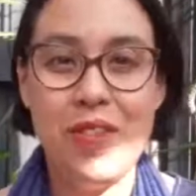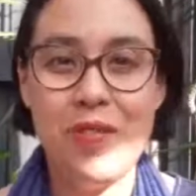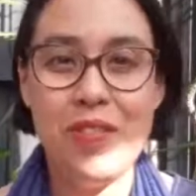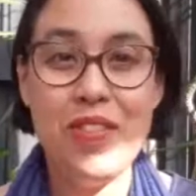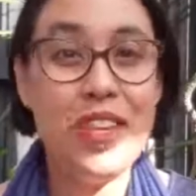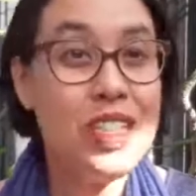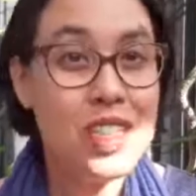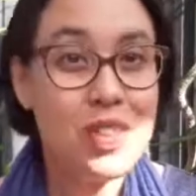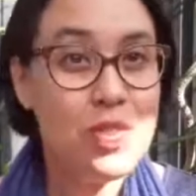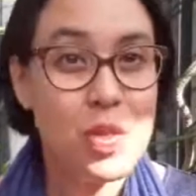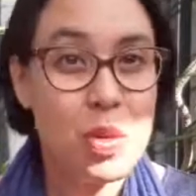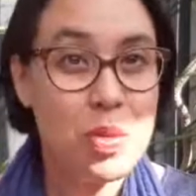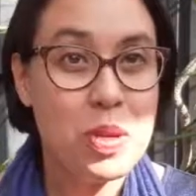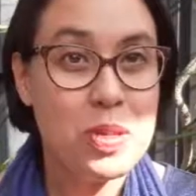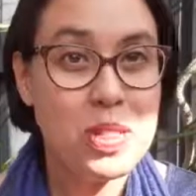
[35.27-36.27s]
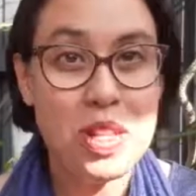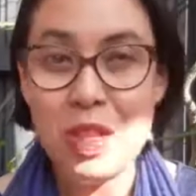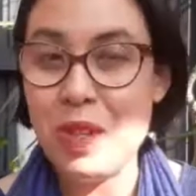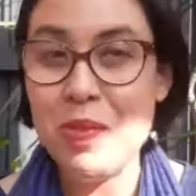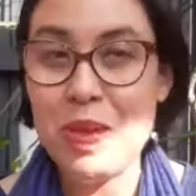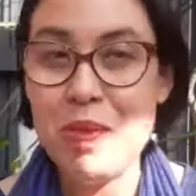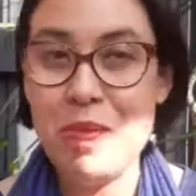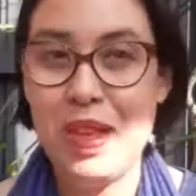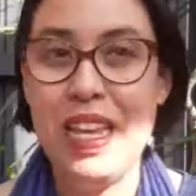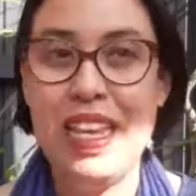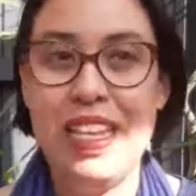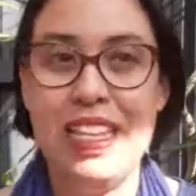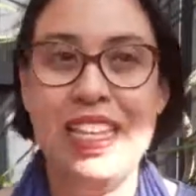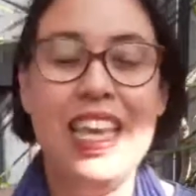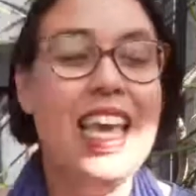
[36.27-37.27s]
first and foremost a human
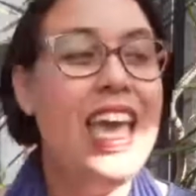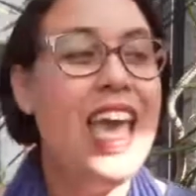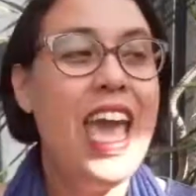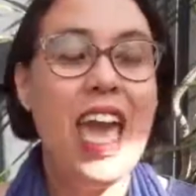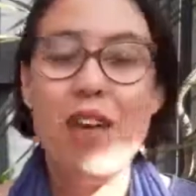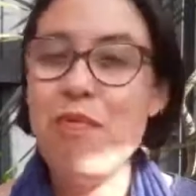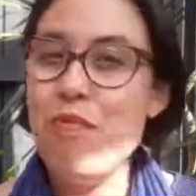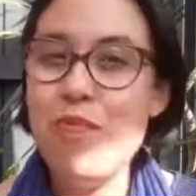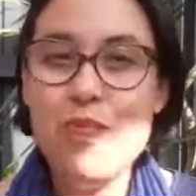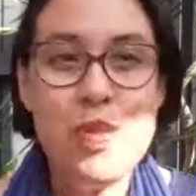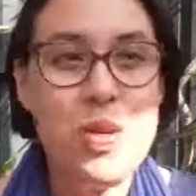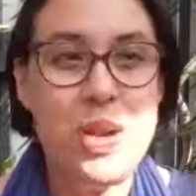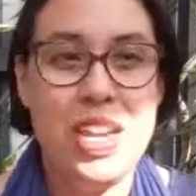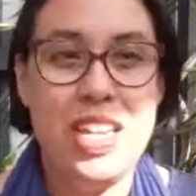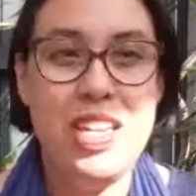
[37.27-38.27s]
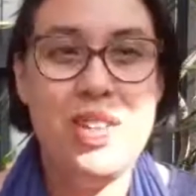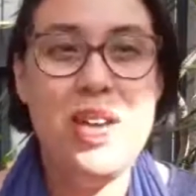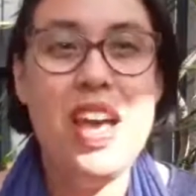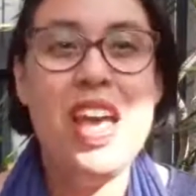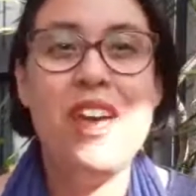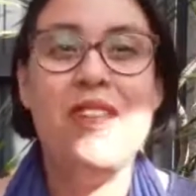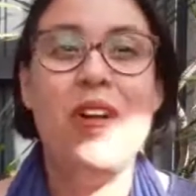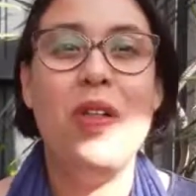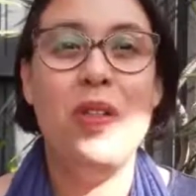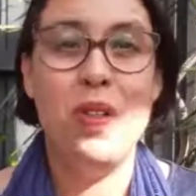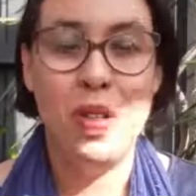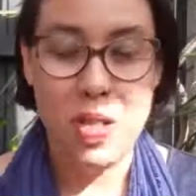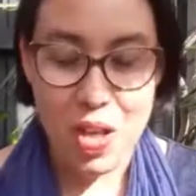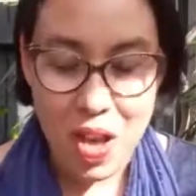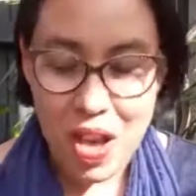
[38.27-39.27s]
being. And boy, do I have a
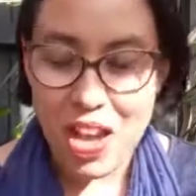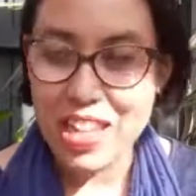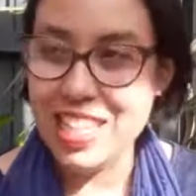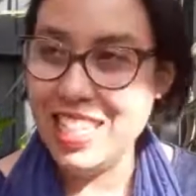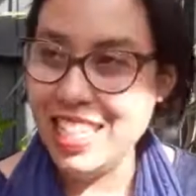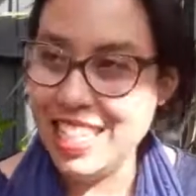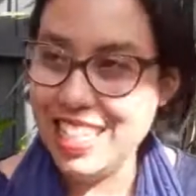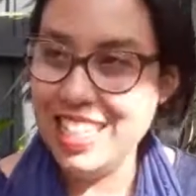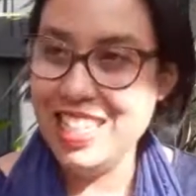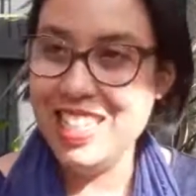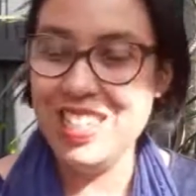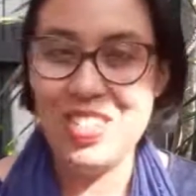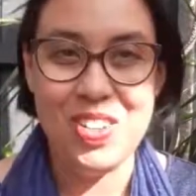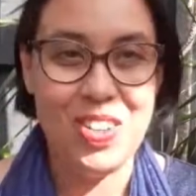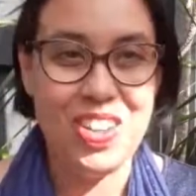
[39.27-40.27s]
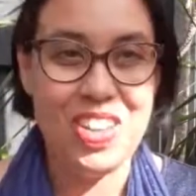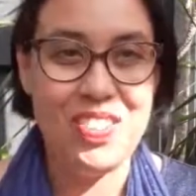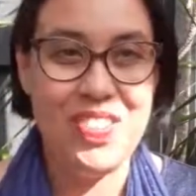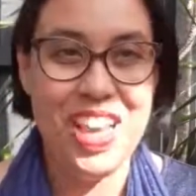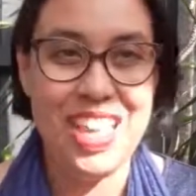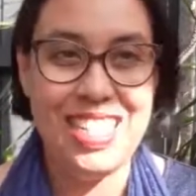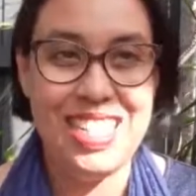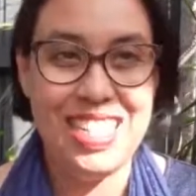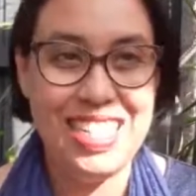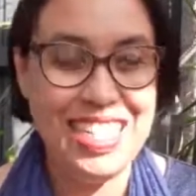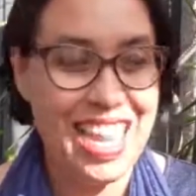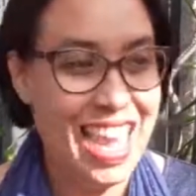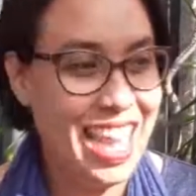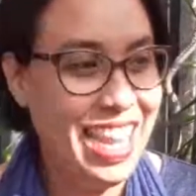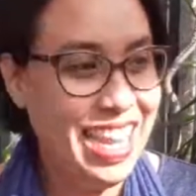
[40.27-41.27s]
lot to talk about
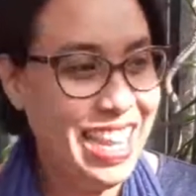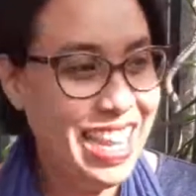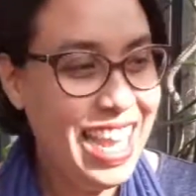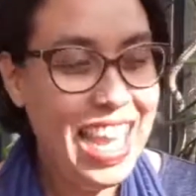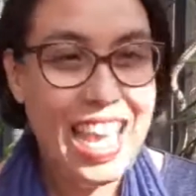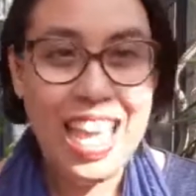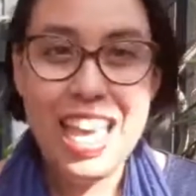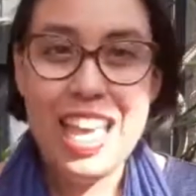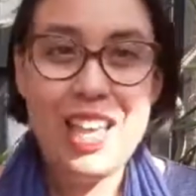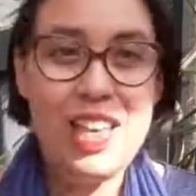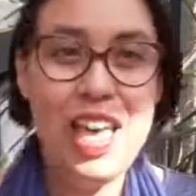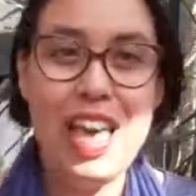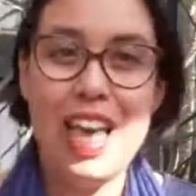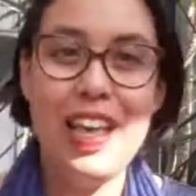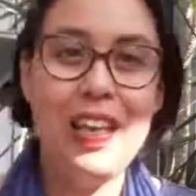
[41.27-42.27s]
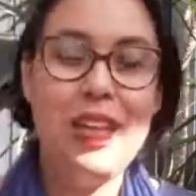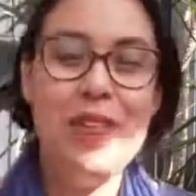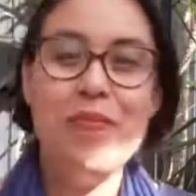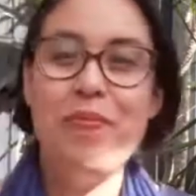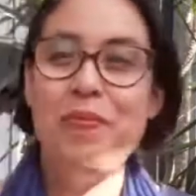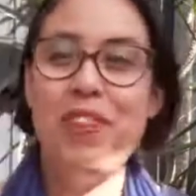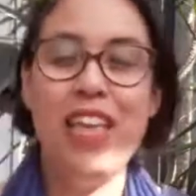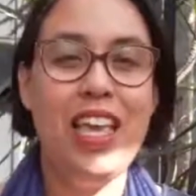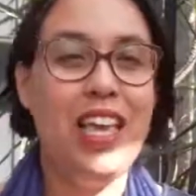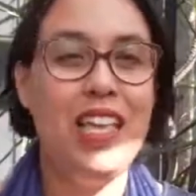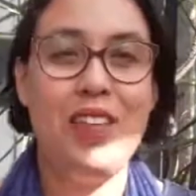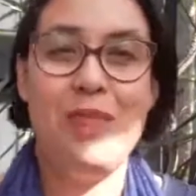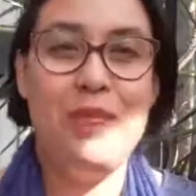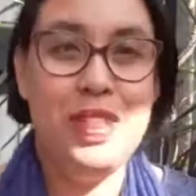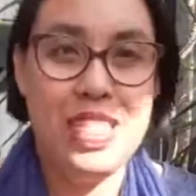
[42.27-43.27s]
today.
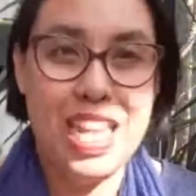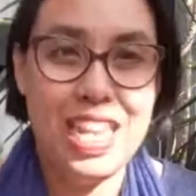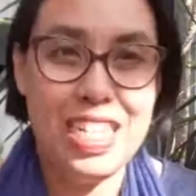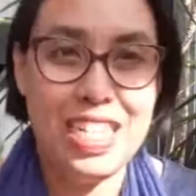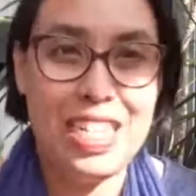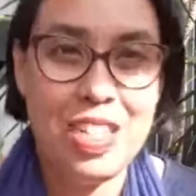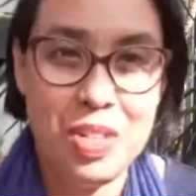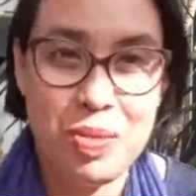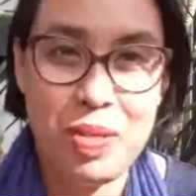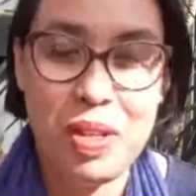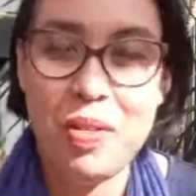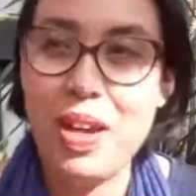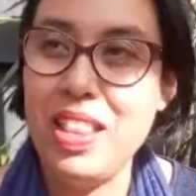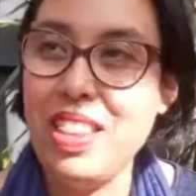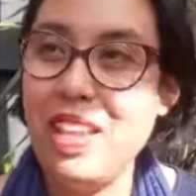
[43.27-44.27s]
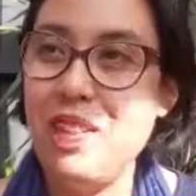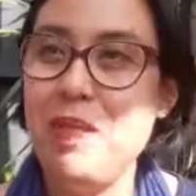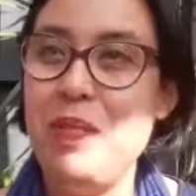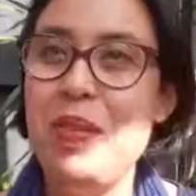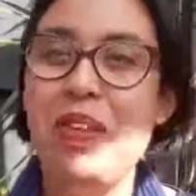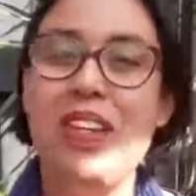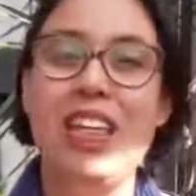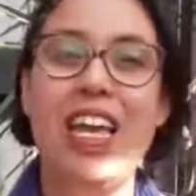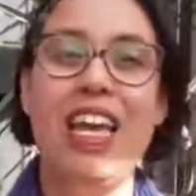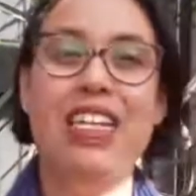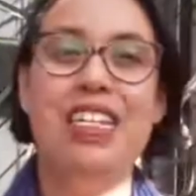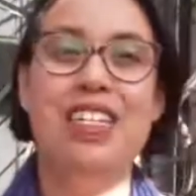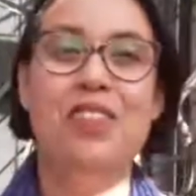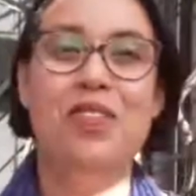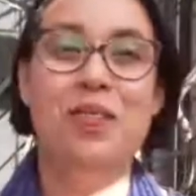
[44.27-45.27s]
It potentially could be quite therapeutic
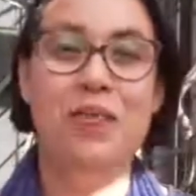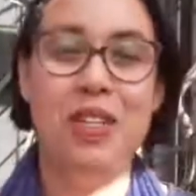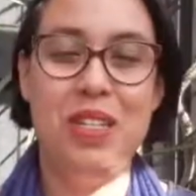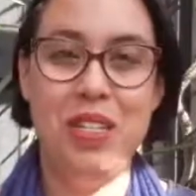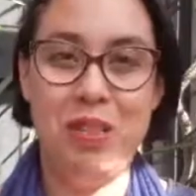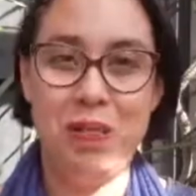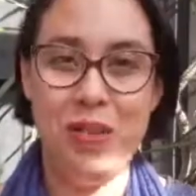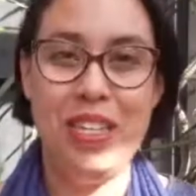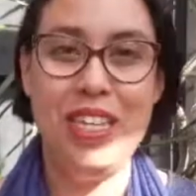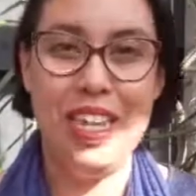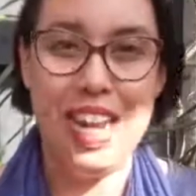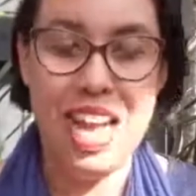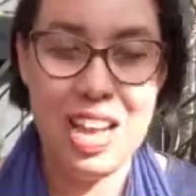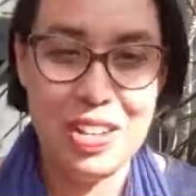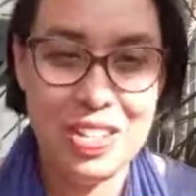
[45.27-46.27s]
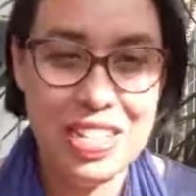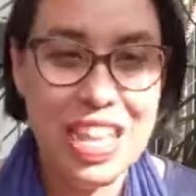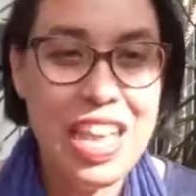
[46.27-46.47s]
actually for me to speak it out.